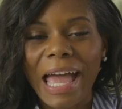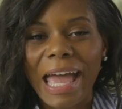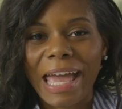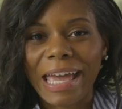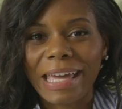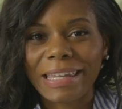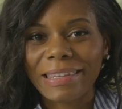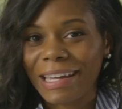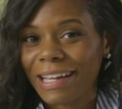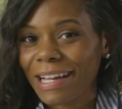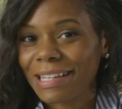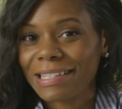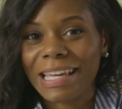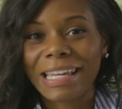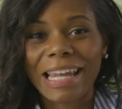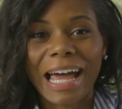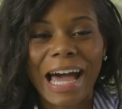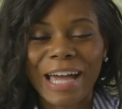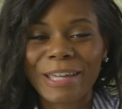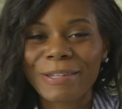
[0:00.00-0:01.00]
And like I
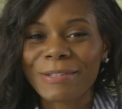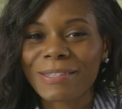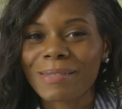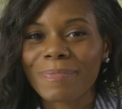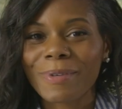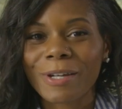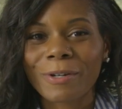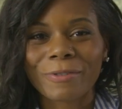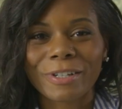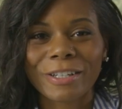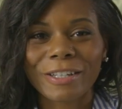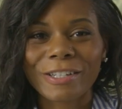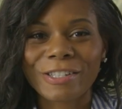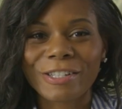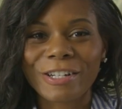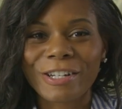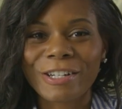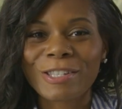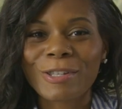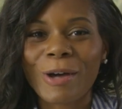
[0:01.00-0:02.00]
said, I used to be a realtor,